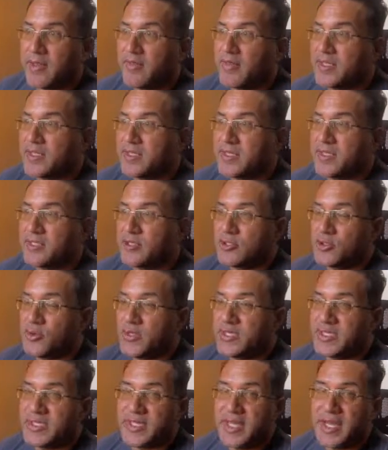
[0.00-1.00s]
these are
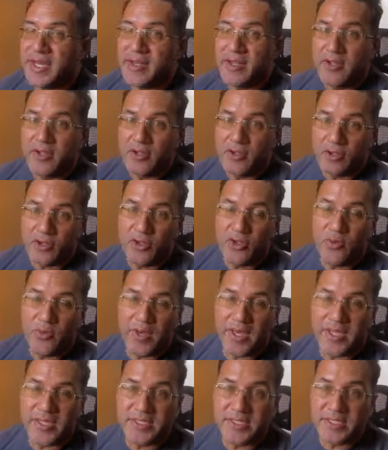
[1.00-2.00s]
choices that you
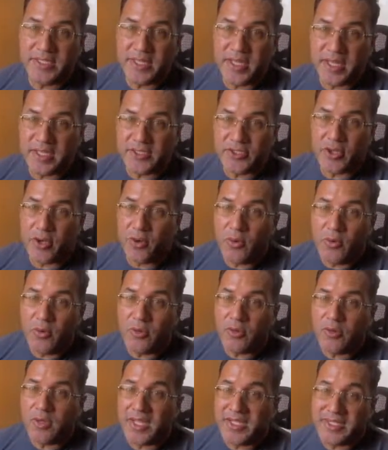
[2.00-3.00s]
as the
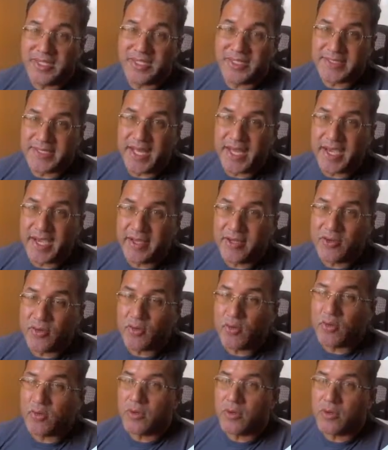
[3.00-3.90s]
owner get to decide, or